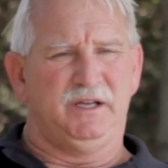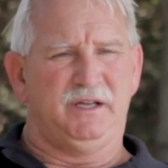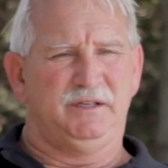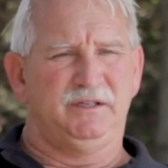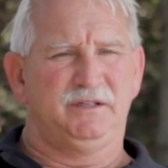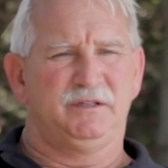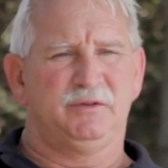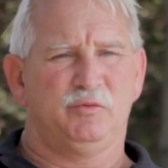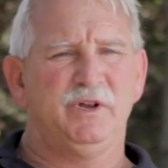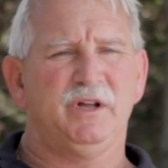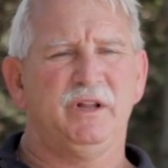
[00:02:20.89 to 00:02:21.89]
And
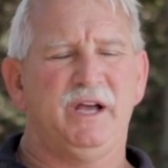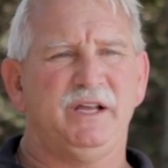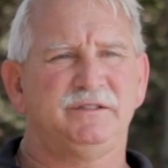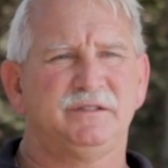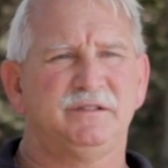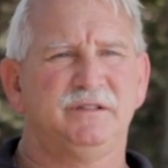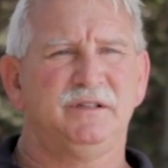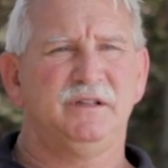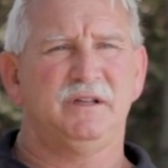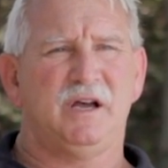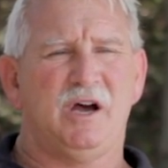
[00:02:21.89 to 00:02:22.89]
to realize
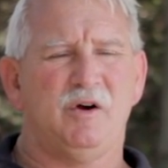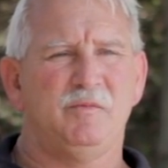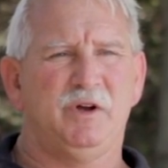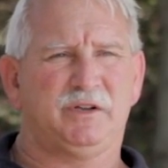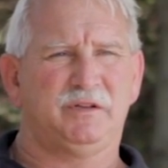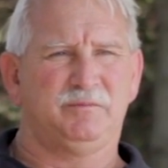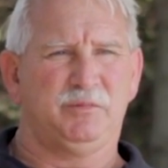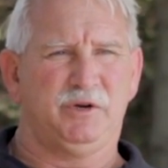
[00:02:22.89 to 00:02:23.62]
how much